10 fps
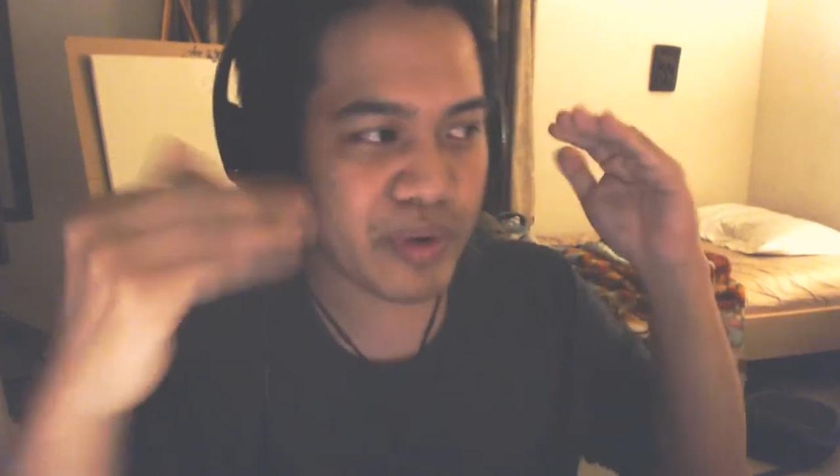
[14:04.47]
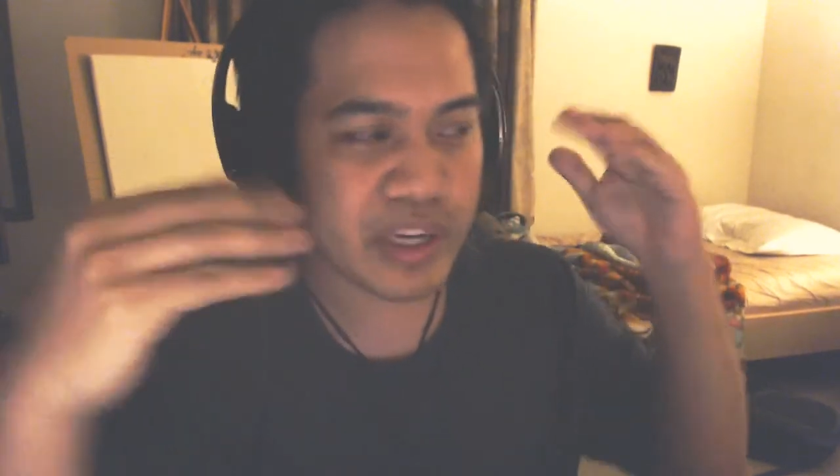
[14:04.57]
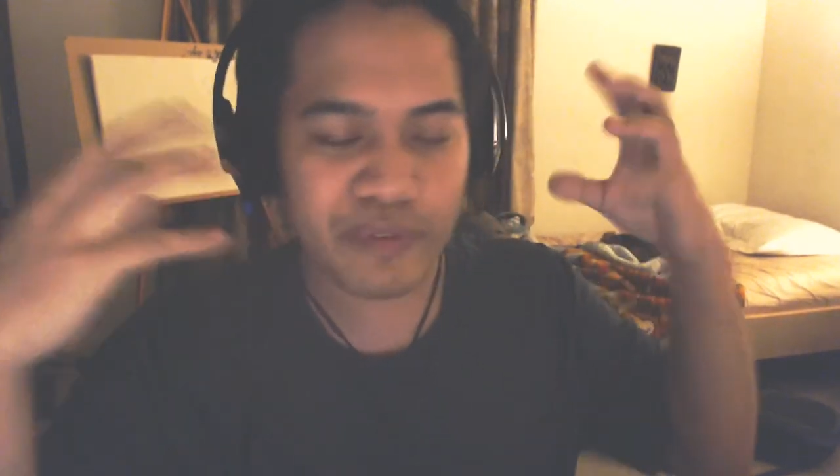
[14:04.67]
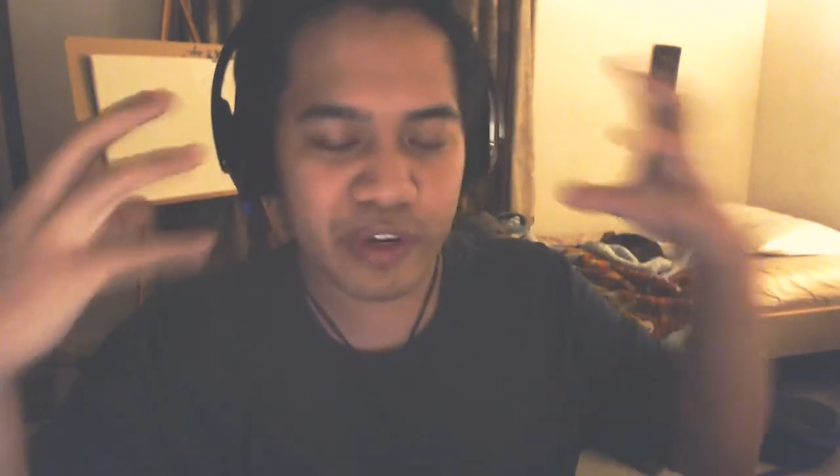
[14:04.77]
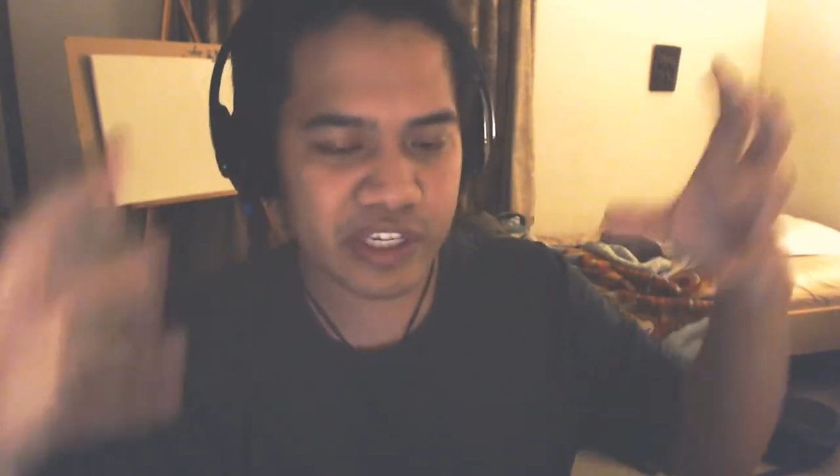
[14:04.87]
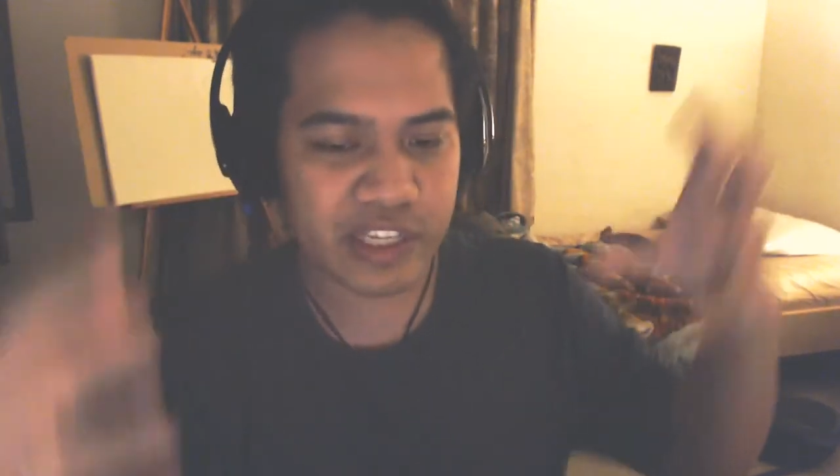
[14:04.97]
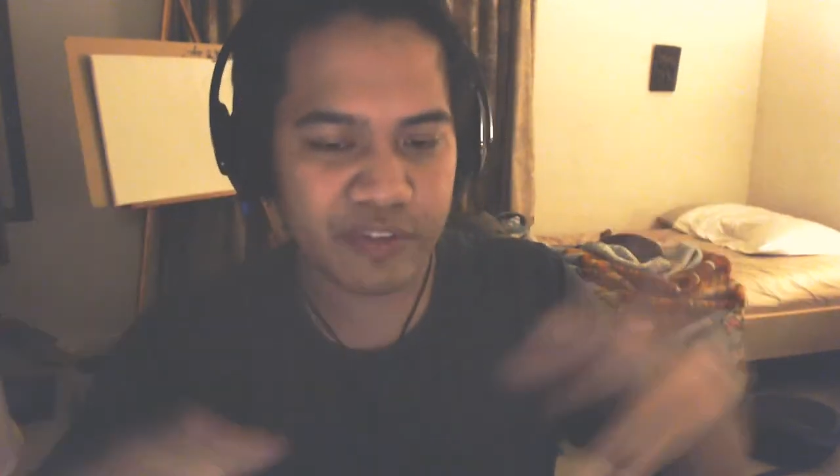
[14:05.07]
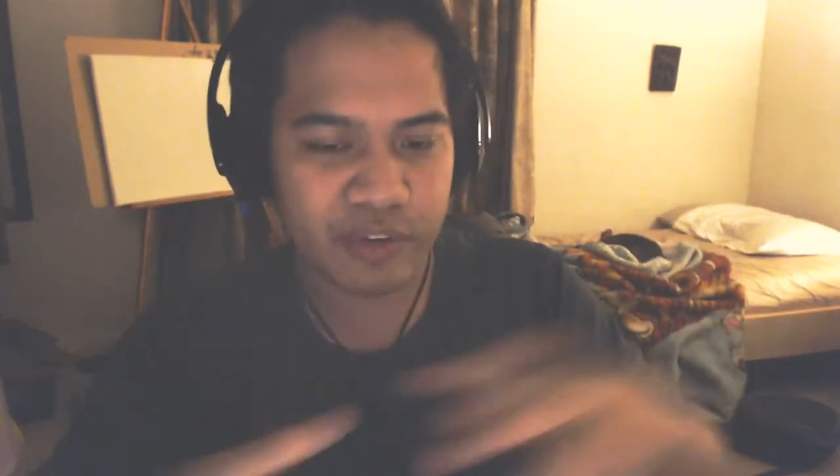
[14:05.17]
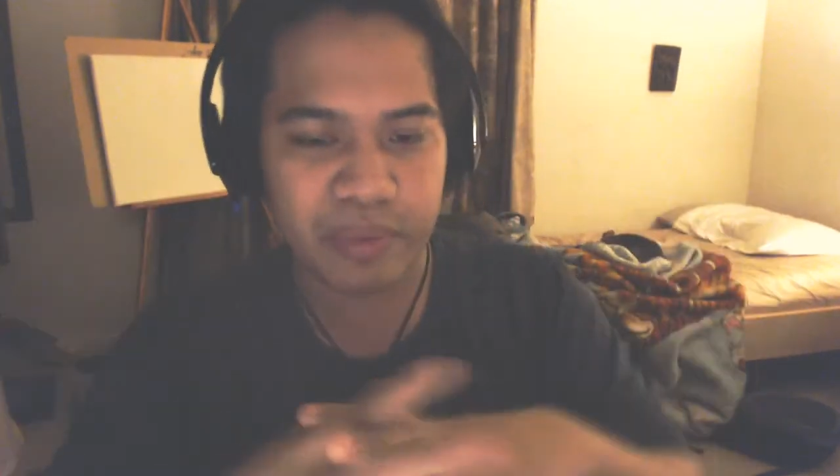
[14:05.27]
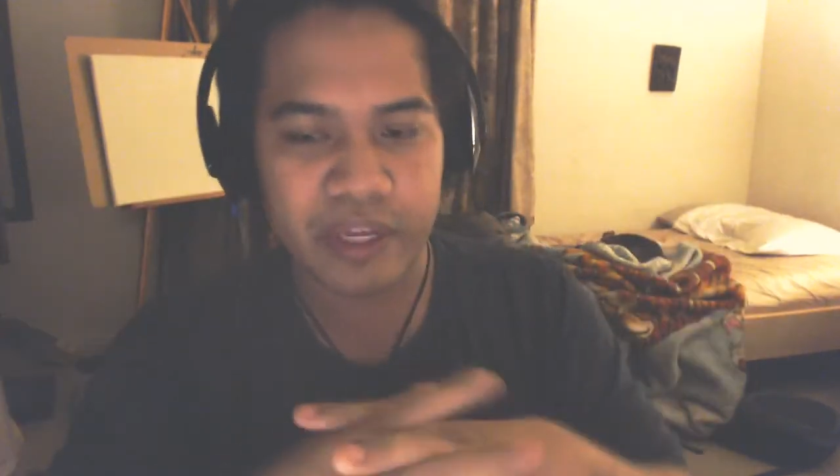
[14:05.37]
right? He's a very
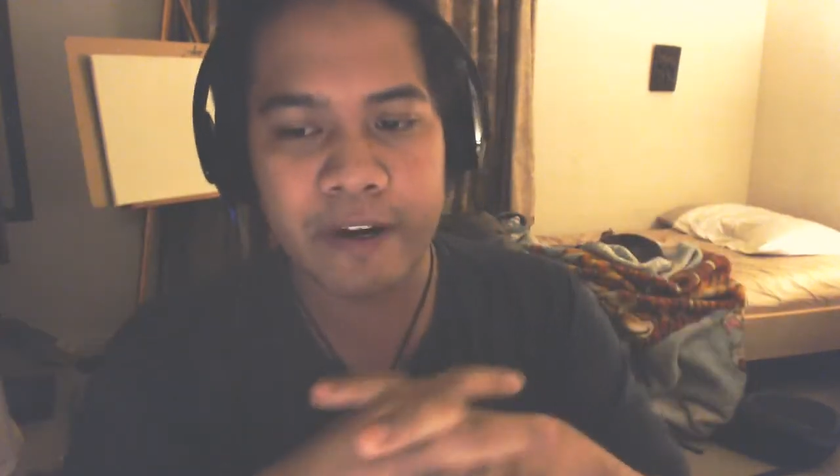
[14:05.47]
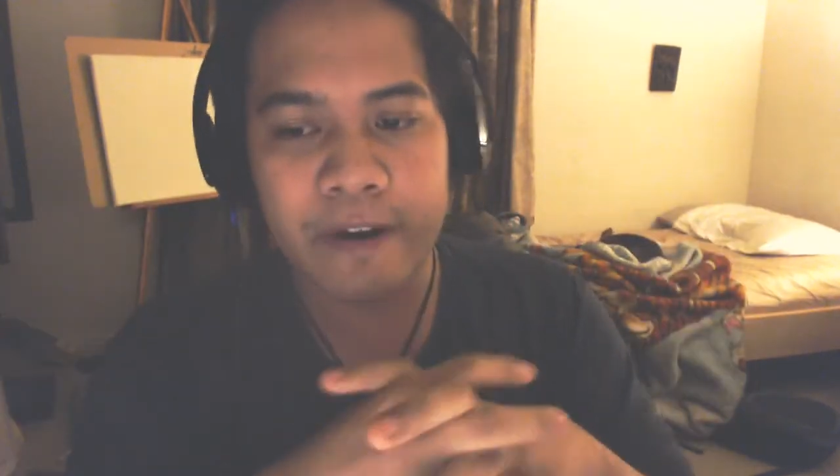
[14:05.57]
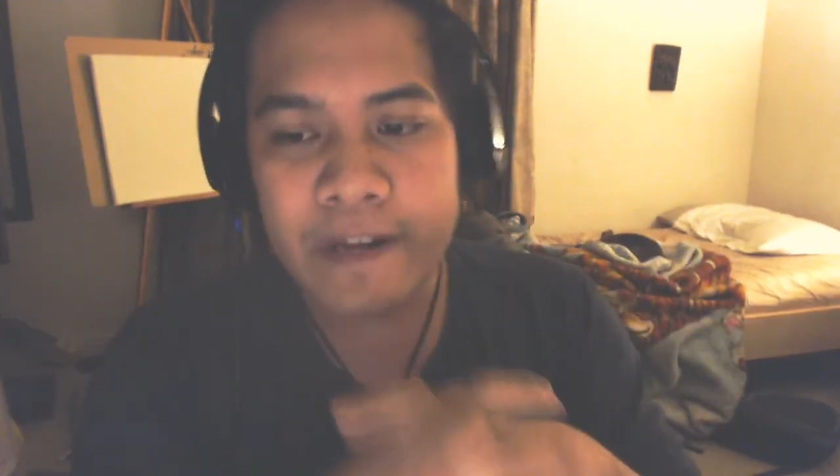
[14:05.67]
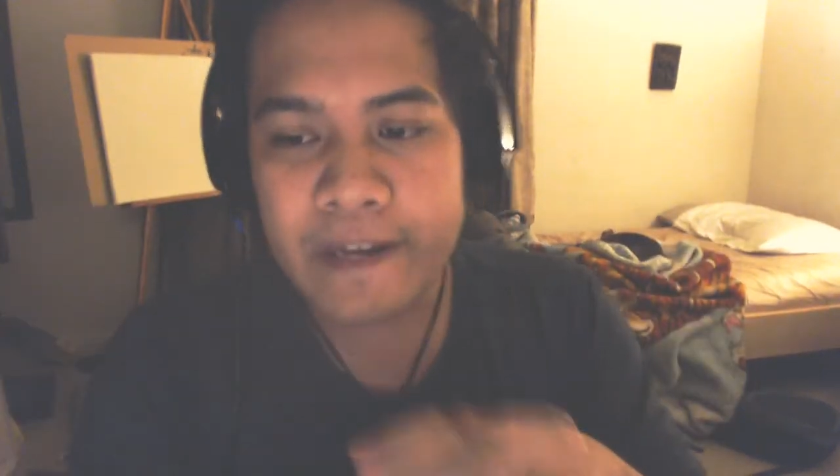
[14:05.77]
scientific player.